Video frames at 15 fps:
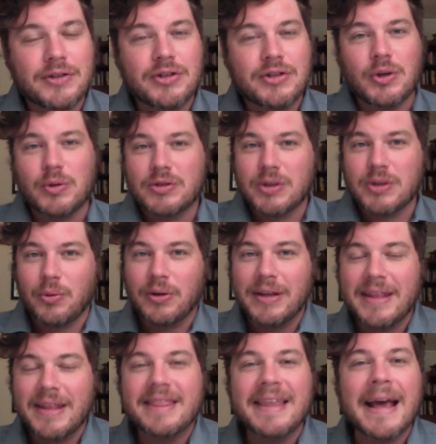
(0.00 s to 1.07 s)
do. So
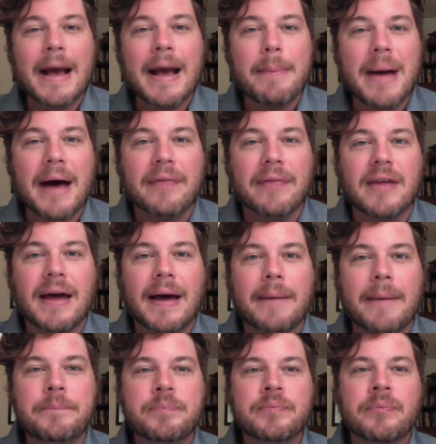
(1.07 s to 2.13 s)
really think about
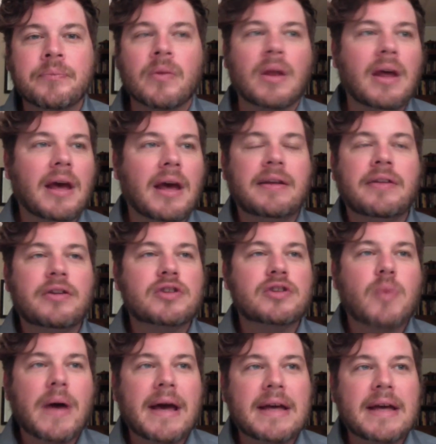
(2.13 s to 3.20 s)
that. And then there's
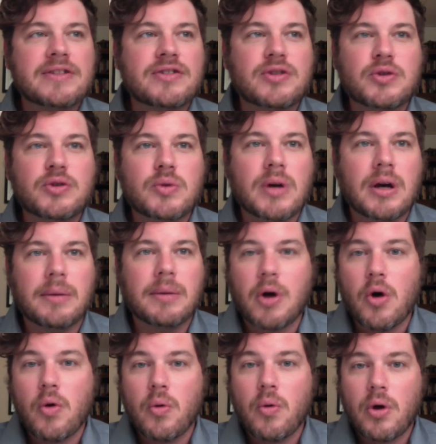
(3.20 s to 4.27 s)
ways to
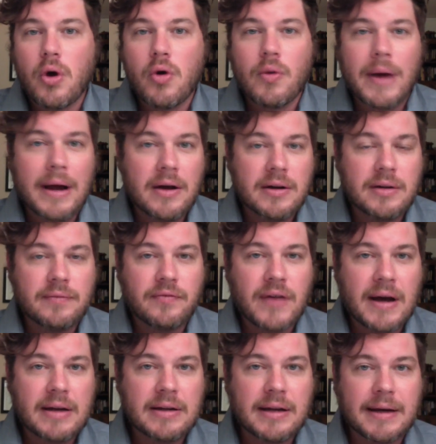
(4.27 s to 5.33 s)
go around and
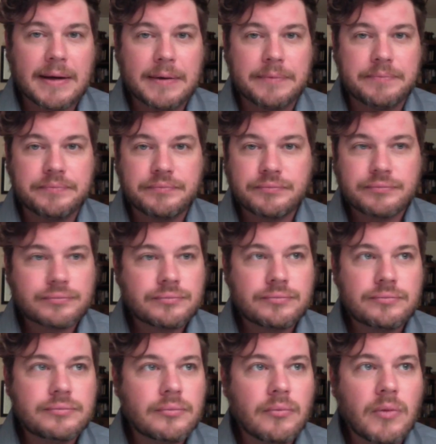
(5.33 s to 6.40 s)
find out,
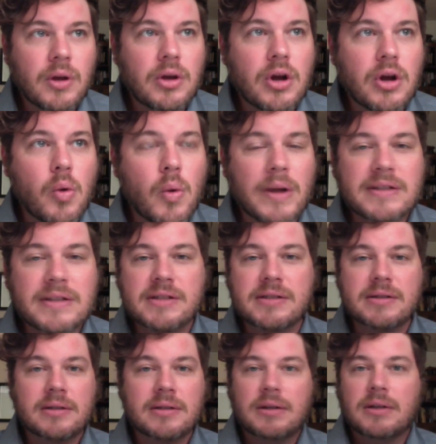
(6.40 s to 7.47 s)

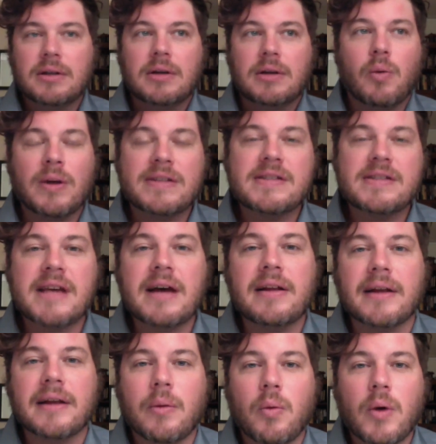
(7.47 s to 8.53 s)
what's
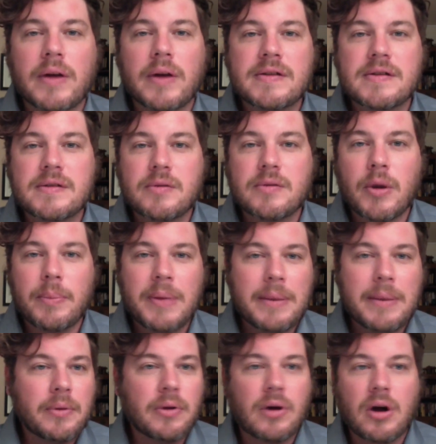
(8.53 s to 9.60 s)
selling, what
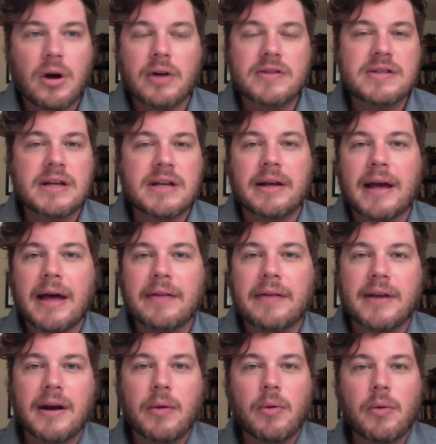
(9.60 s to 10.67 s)
people are selling out
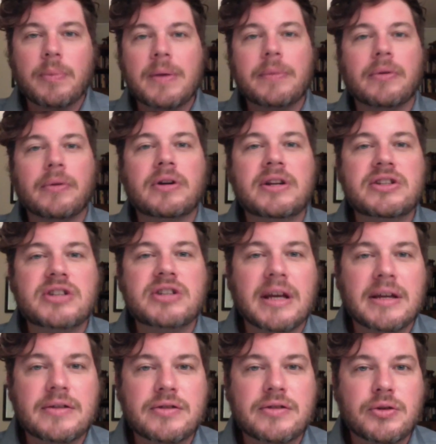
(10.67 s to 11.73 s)
there, what people are niching
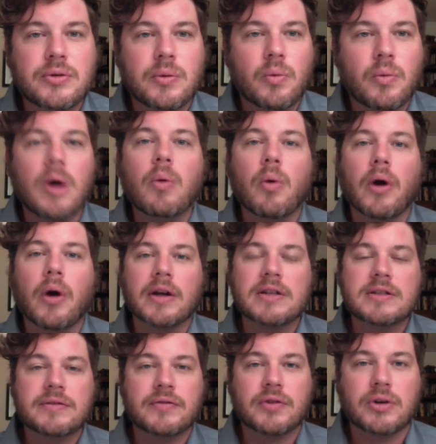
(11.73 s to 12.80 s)
into, and what
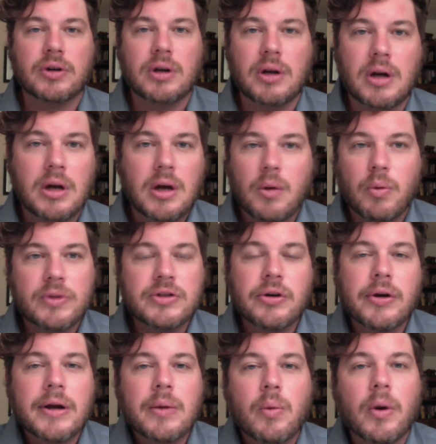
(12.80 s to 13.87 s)
works for what's
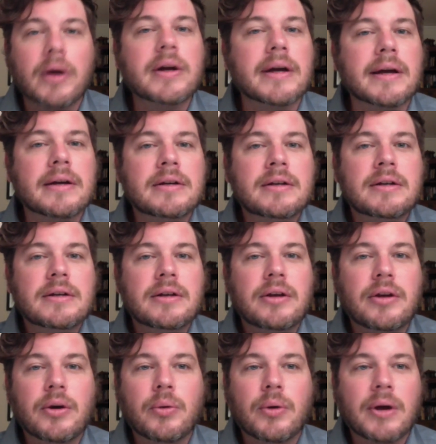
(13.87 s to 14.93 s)
already working.
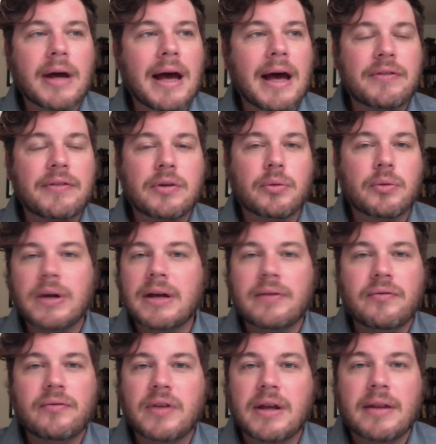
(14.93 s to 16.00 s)
You don't want to have to
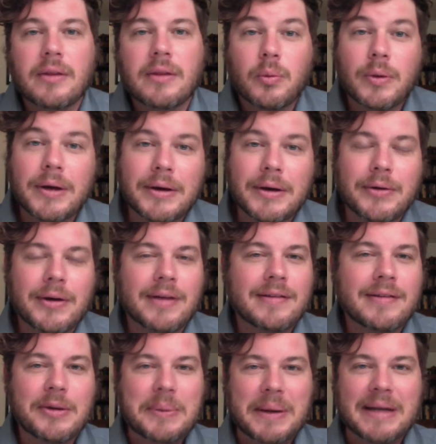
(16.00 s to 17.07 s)
reinvent the wheel, as
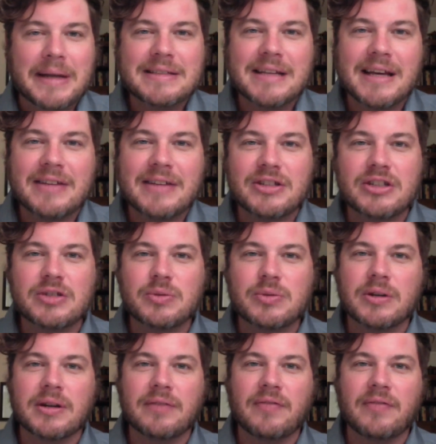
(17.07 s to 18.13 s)
everybody says. You just
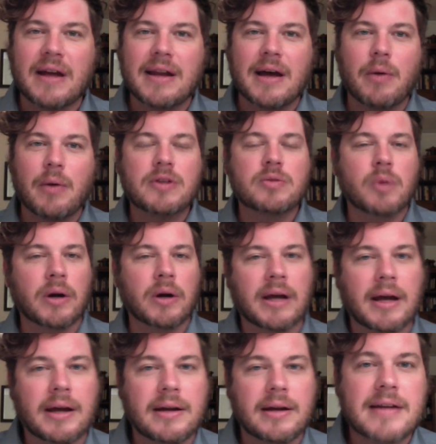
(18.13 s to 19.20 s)
want to find out what's
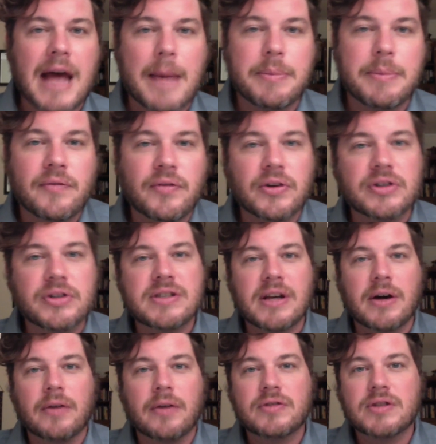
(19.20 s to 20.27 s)
working and adapt it for
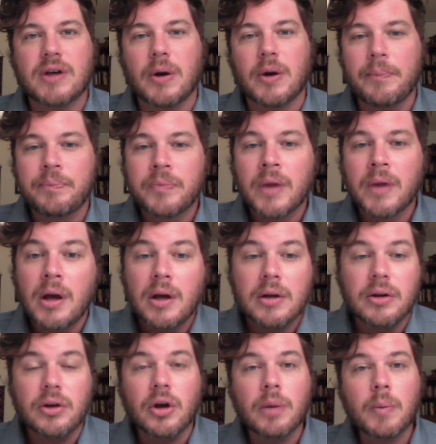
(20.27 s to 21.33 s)
yourself. So,
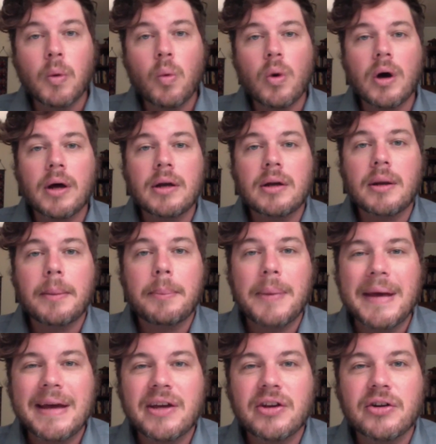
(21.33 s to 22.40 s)
number one,
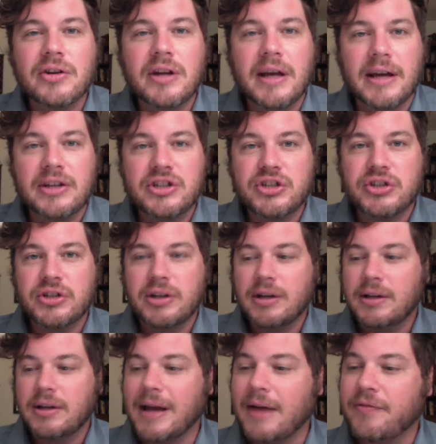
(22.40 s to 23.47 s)
pick your niche.
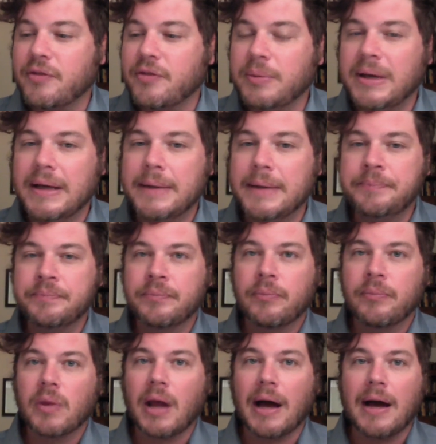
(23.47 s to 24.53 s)
Now, for me,
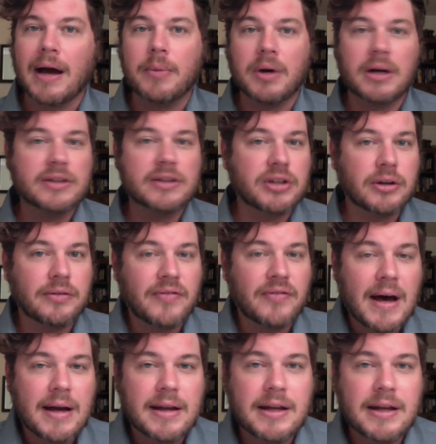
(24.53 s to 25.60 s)
I'm a
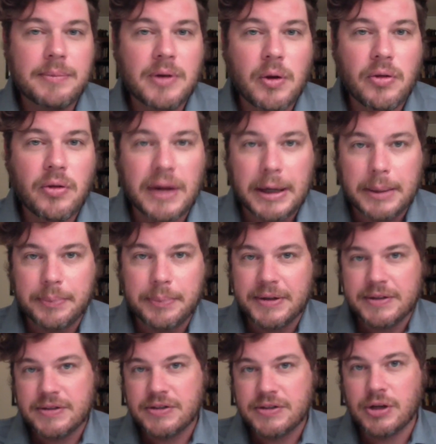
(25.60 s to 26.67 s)
certified
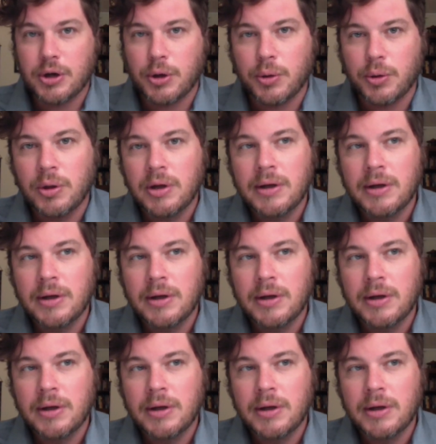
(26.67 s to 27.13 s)
hypnotherapist. So,